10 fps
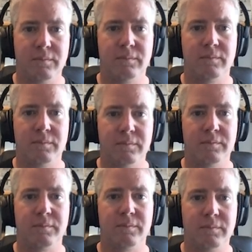
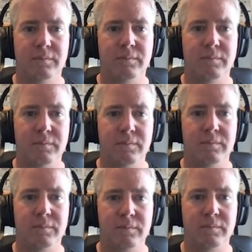
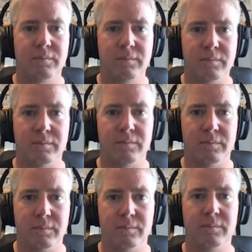
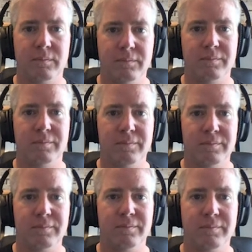
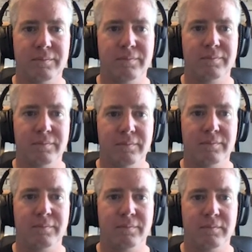
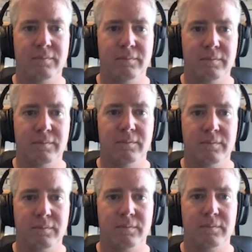
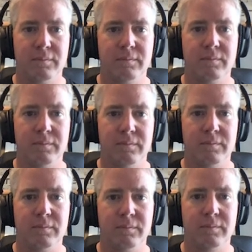
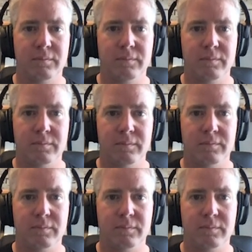(not speaking)